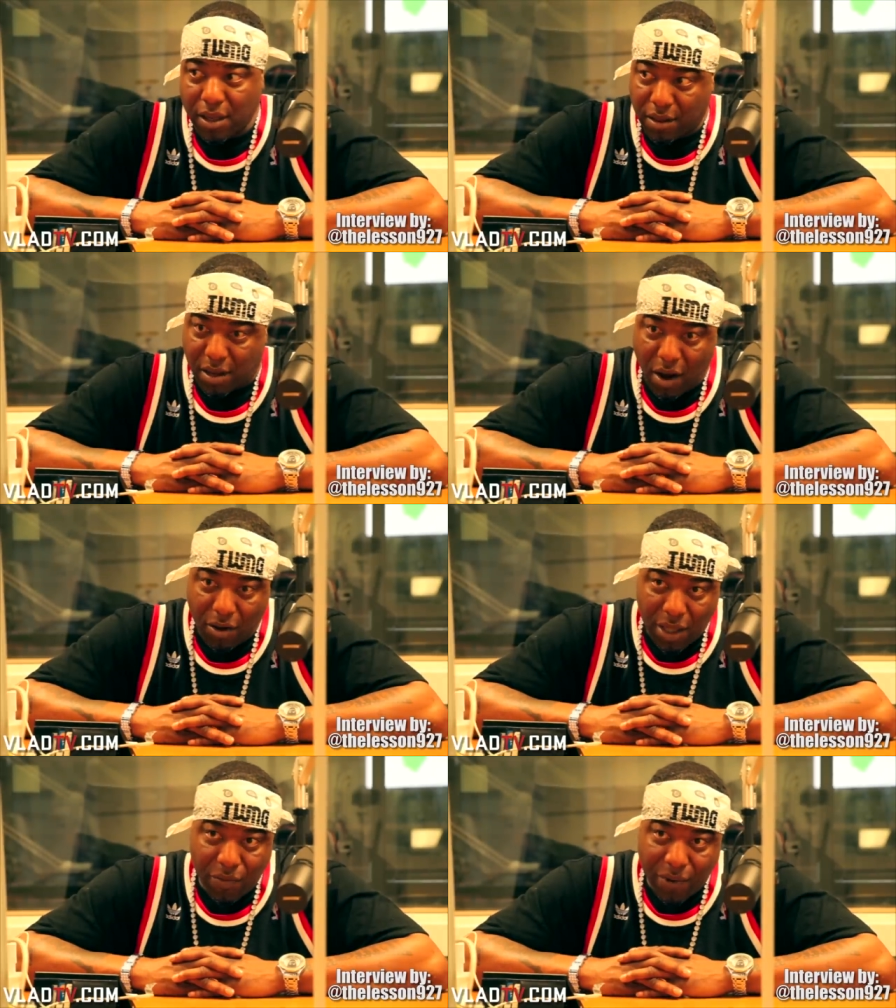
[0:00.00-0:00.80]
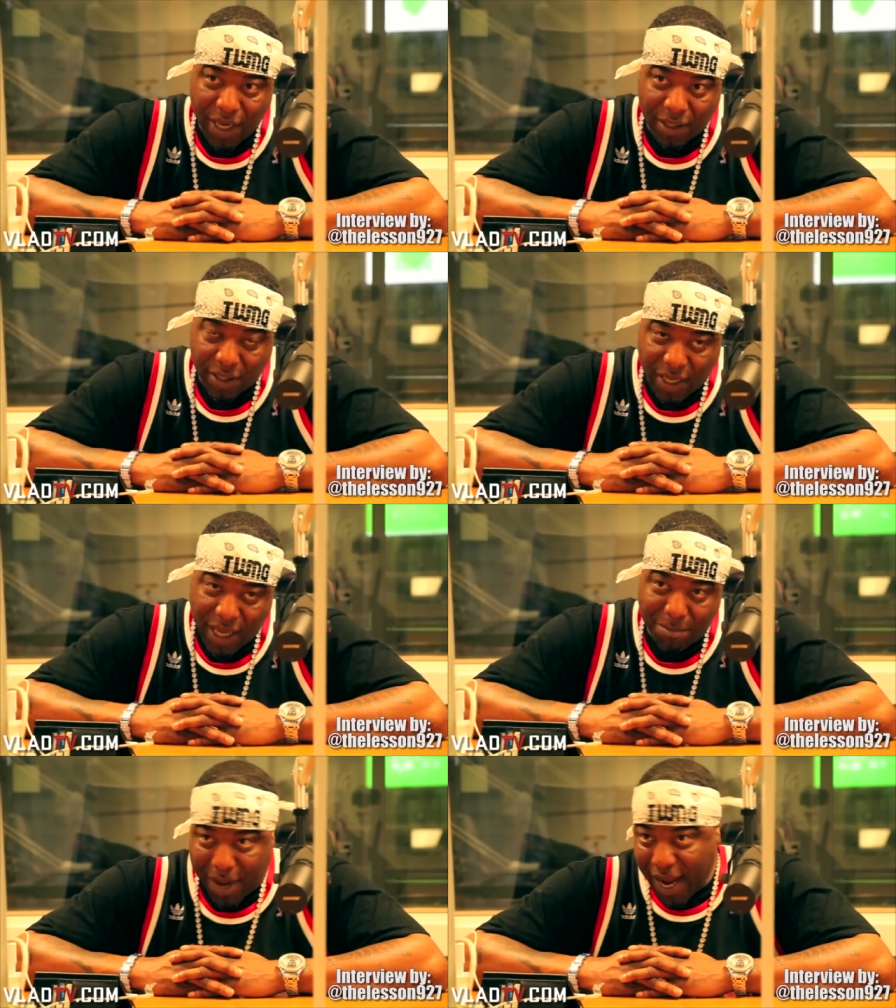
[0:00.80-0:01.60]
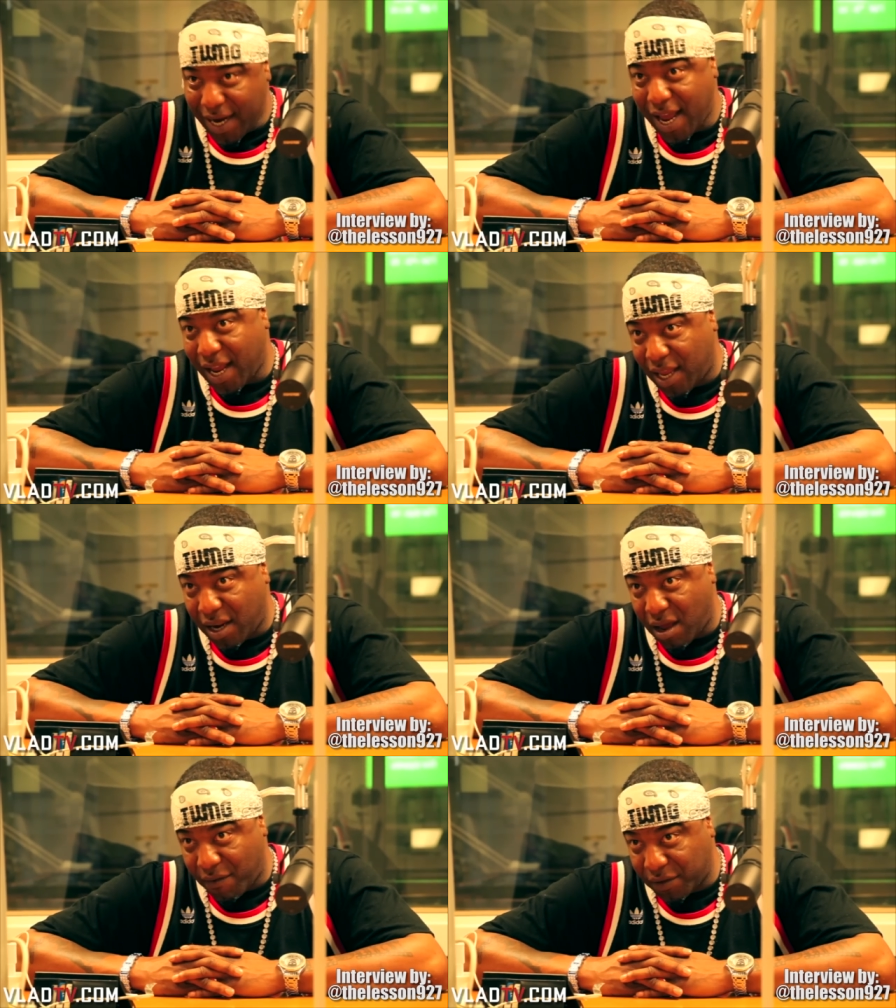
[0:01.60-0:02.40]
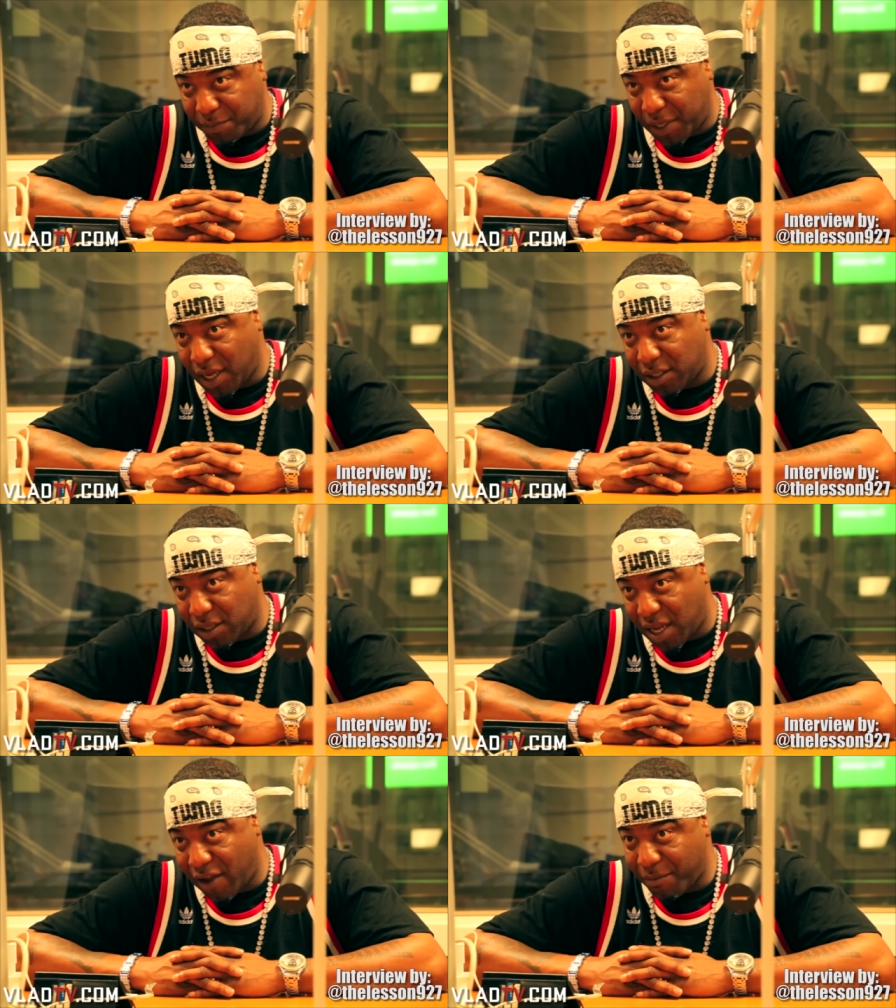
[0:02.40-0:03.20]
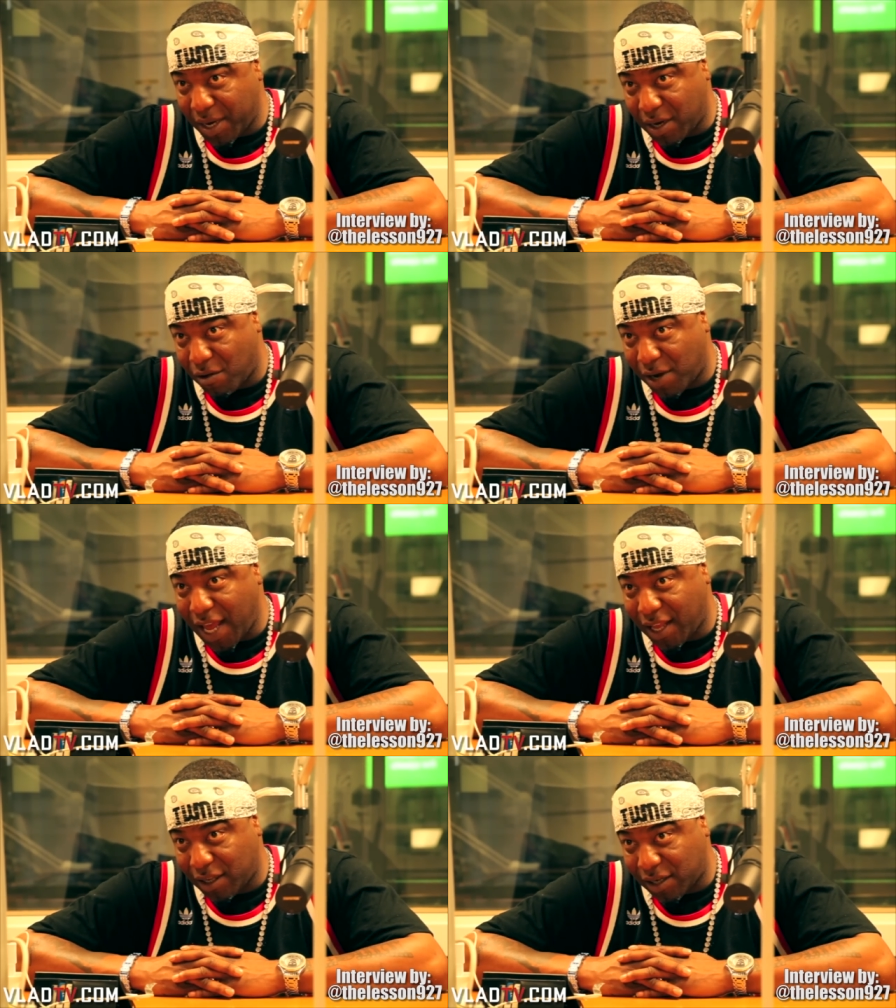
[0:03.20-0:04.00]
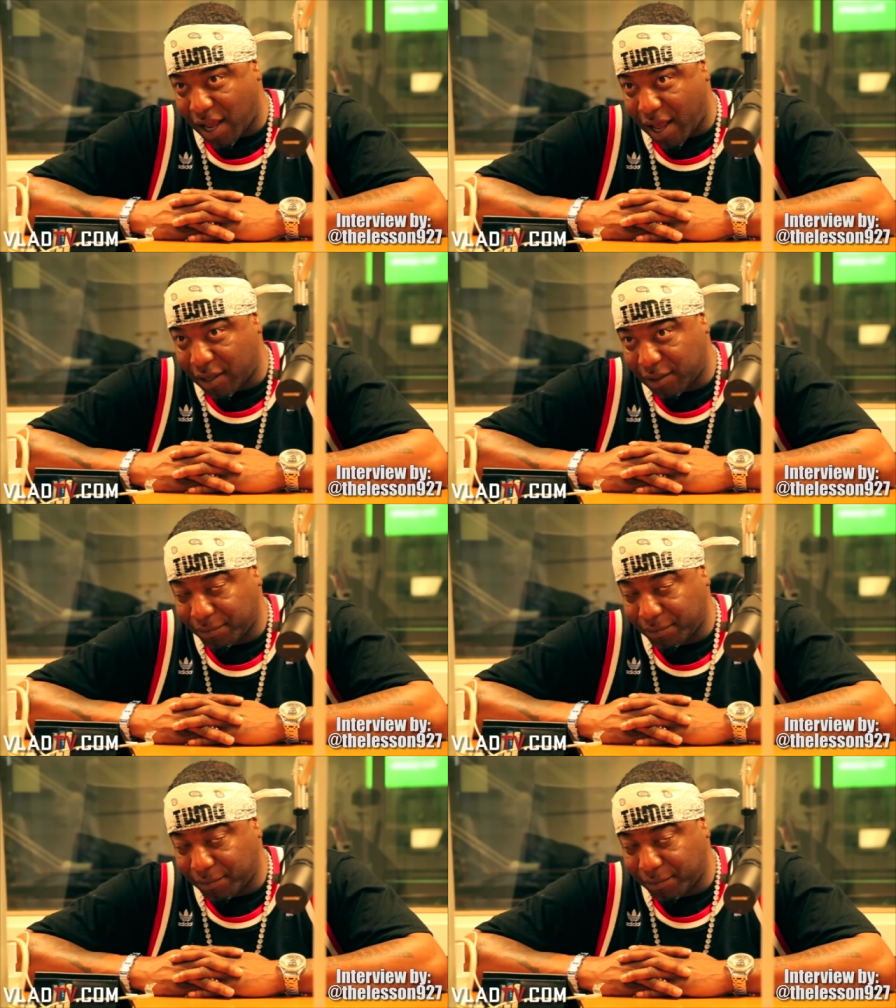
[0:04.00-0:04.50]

The only reason he might not get off is because the government don't like his ass.